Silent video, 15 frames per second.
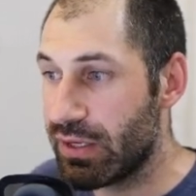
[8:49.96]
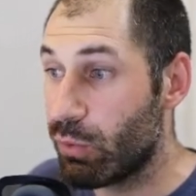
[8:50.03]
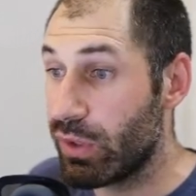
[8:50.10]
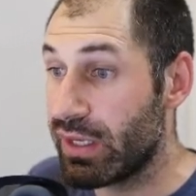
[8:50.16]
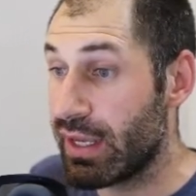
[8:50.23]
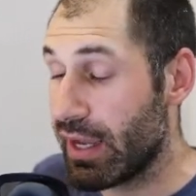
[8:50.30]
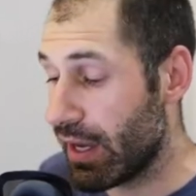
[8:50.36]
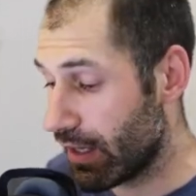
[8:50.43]
We
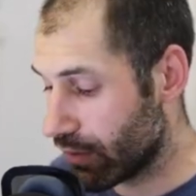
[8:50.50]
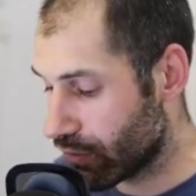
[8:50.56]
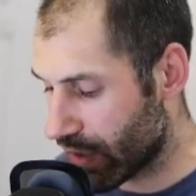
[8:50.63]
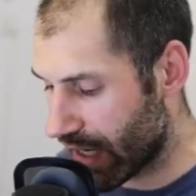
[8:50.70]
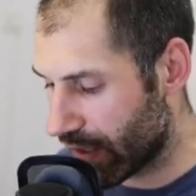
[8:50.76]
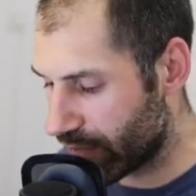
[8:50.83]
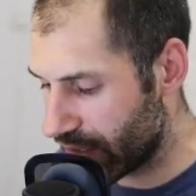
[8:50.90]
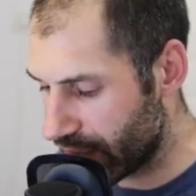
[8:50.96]
can
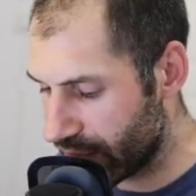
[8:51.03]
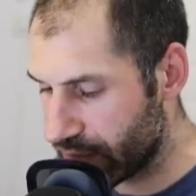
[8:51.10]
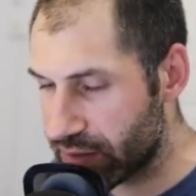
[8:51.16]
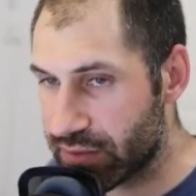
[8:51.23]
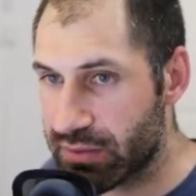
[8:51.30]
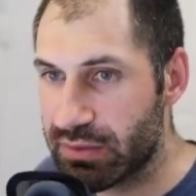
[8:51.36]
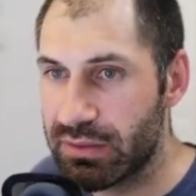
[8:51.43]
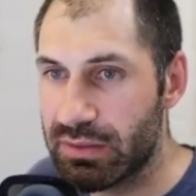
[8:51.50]
grab
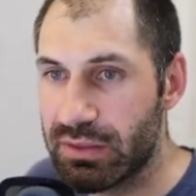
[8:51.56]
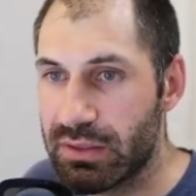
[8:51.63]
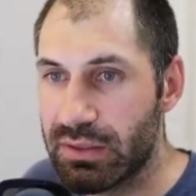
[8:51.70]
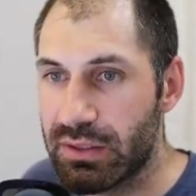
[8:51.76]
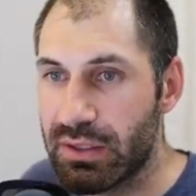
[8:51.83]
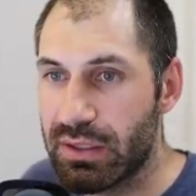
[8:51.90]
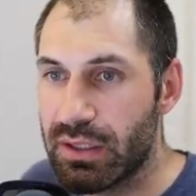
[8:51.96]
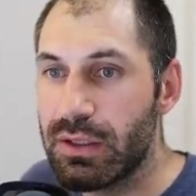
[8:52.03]
this
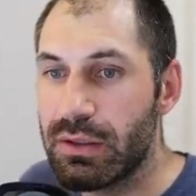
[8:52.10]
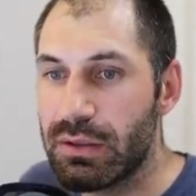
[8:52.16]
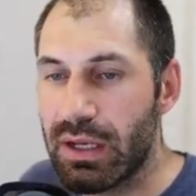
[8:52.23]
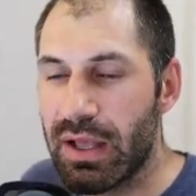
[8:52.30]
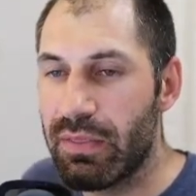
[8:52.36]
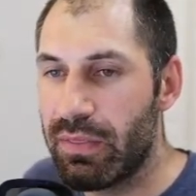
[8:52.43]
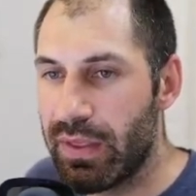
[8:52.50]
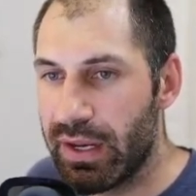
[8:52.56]

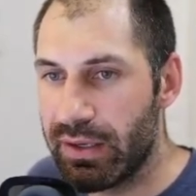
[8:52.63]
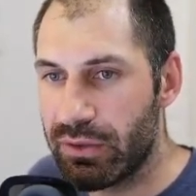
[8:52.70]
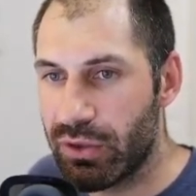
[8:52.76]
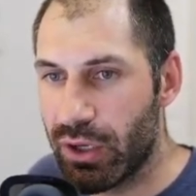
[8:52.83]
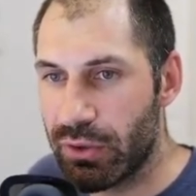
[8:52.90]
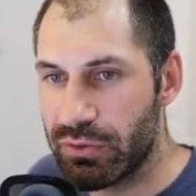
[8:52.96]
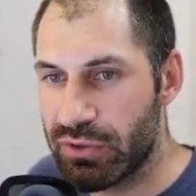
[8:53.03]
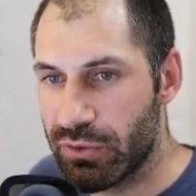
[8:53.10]
and then
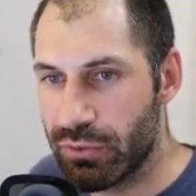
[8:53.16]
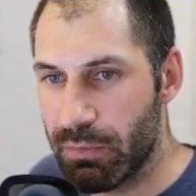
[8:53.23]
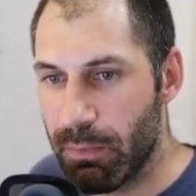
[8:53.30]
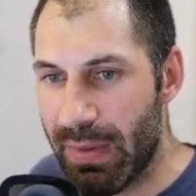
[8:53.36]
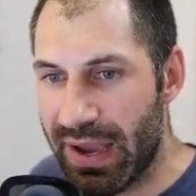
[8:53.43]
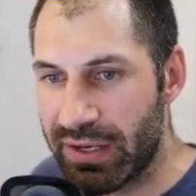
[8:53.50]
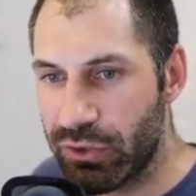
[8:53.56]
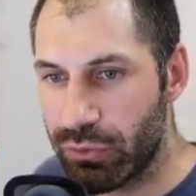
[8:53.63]
go to
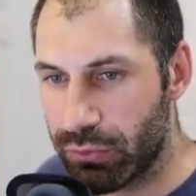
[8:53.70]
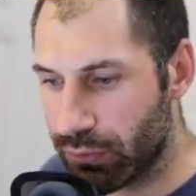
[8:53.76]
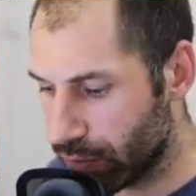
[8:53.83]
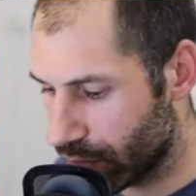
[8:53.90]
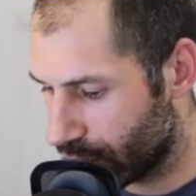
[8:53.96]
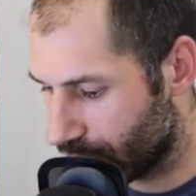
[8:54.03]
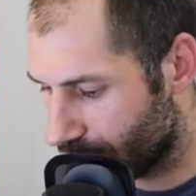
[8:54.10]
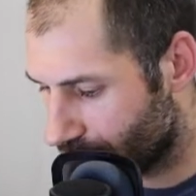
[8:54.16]

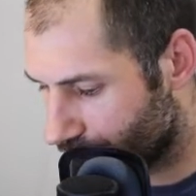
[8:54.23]
manual.